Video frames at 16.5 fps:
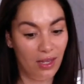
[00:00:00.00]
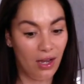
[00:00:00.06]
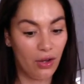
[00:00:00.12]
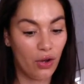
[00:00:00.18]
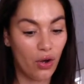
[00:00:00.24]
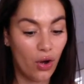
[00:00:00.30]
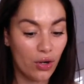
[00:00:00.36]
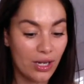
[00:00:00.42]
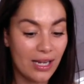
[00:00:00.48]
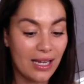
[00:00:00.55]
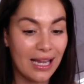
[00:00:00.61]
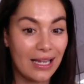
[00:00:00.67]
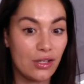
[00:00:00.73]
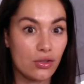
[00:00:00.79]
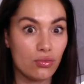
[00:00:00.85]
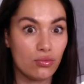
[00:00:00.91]

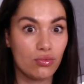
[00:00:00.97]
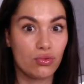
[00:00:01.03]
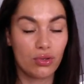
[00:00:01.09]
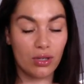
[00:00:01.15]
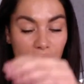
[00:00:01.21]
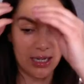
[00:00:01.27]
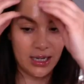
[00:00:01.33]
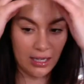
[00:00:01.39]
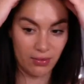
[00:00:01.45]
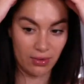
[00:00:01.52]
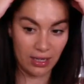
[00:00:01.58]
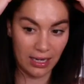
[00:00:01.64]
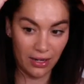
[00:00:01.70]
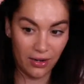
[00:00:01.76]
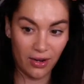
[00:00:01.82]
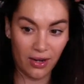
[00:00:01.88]
Iconic is really,
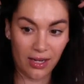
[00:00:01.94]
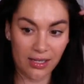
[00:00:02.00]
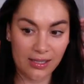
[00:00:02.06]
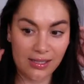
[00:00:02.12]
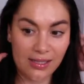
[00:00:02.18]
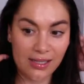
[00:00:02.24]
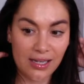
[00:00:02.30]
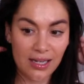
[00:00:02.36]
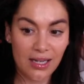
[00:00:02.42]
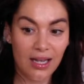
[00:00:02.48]
really nice.